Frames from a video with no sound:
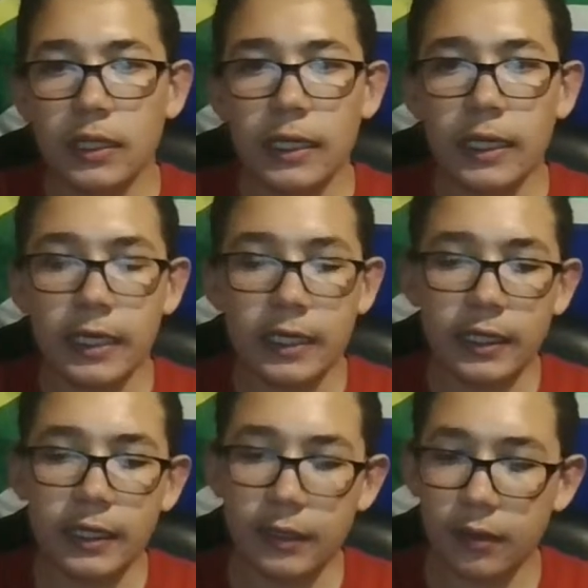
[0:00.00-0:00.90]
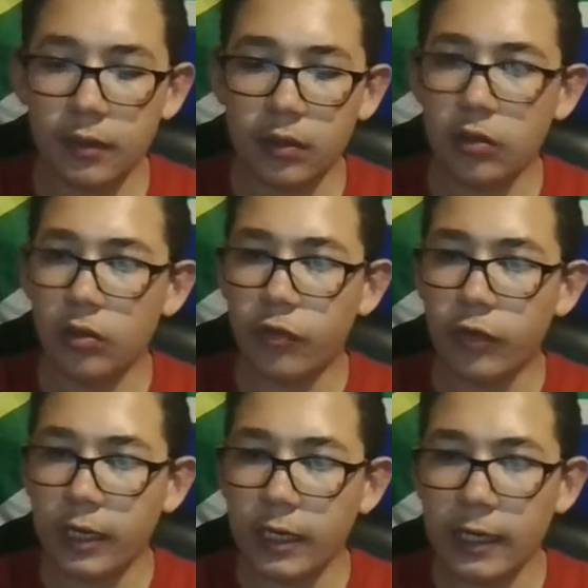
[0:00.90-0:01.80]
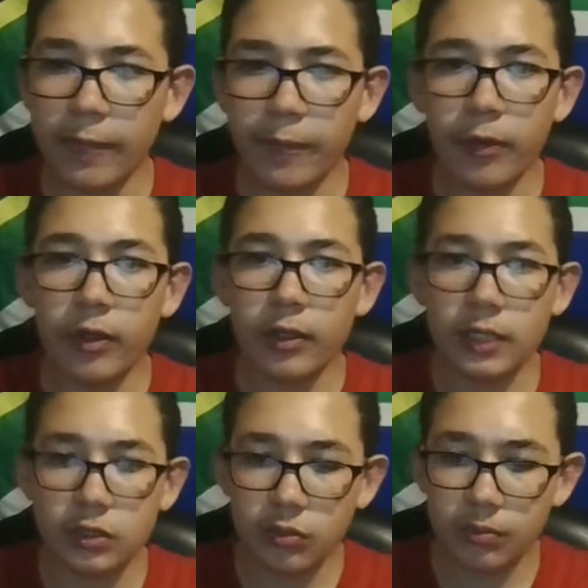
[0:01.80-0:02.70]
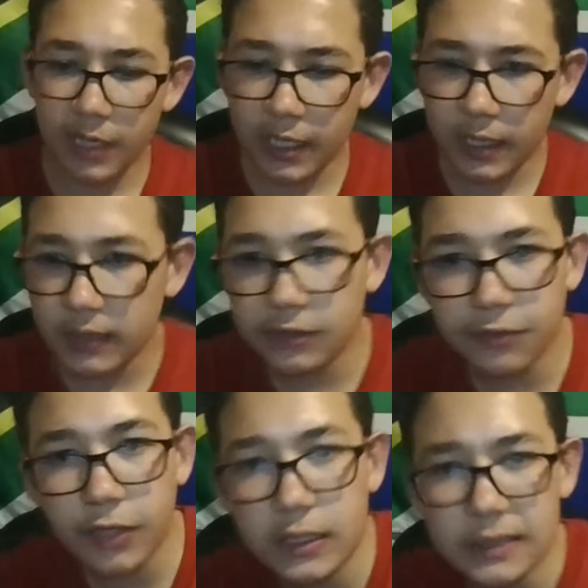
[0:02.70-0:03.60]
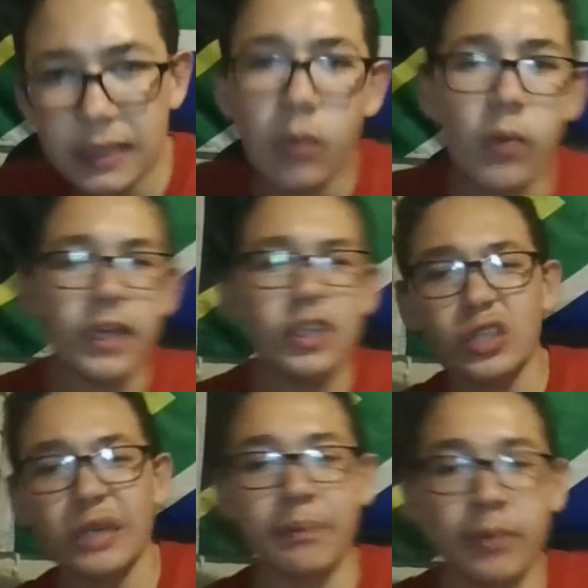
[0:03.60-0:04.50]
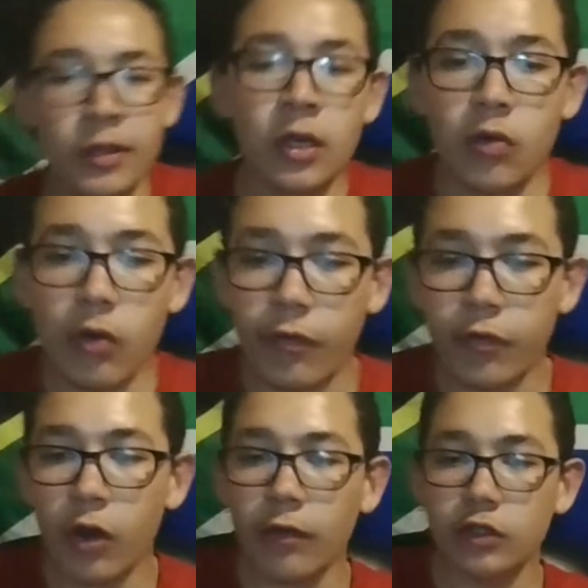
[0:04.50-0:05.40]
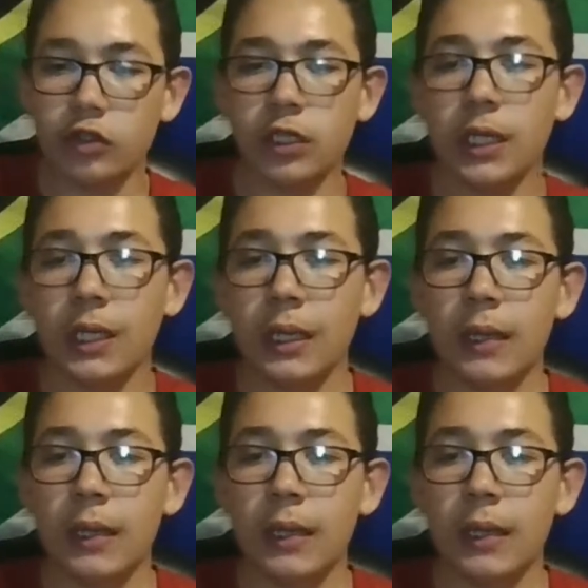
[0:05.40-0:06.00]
And Frank Lampard, this will be his first away trip with Coventry.